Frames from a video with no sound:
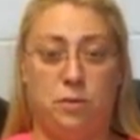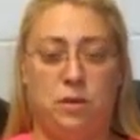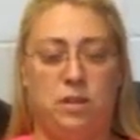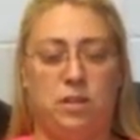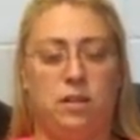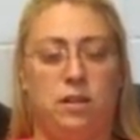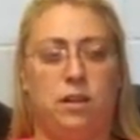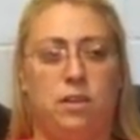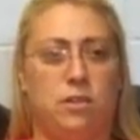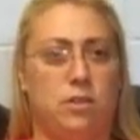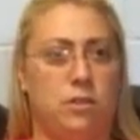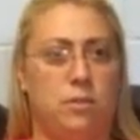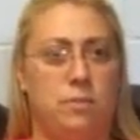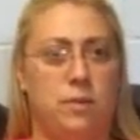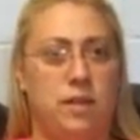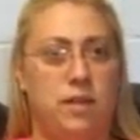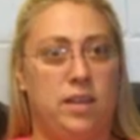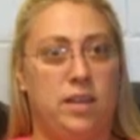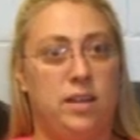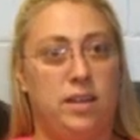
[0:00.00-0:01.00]
Well, other than
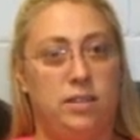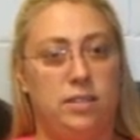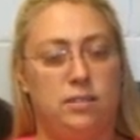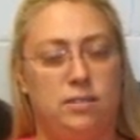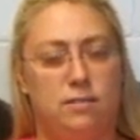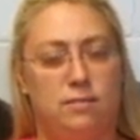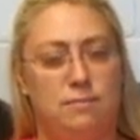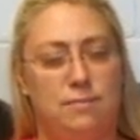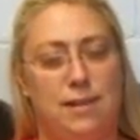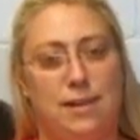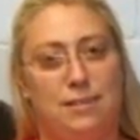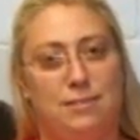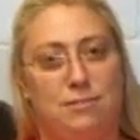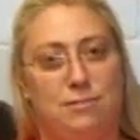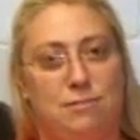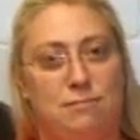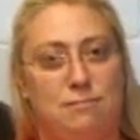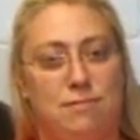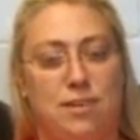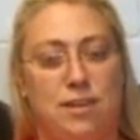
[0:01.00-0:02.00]
my kids,
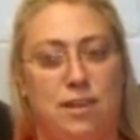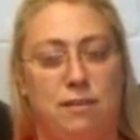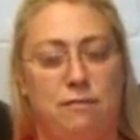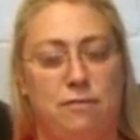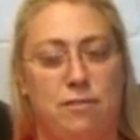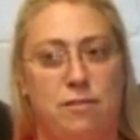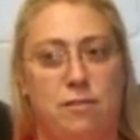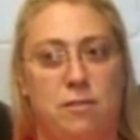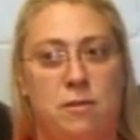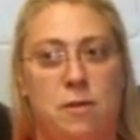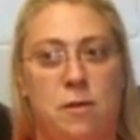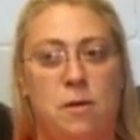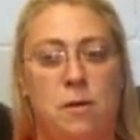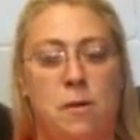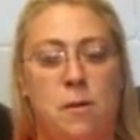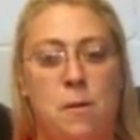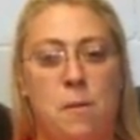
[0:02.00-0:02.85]
that's a given.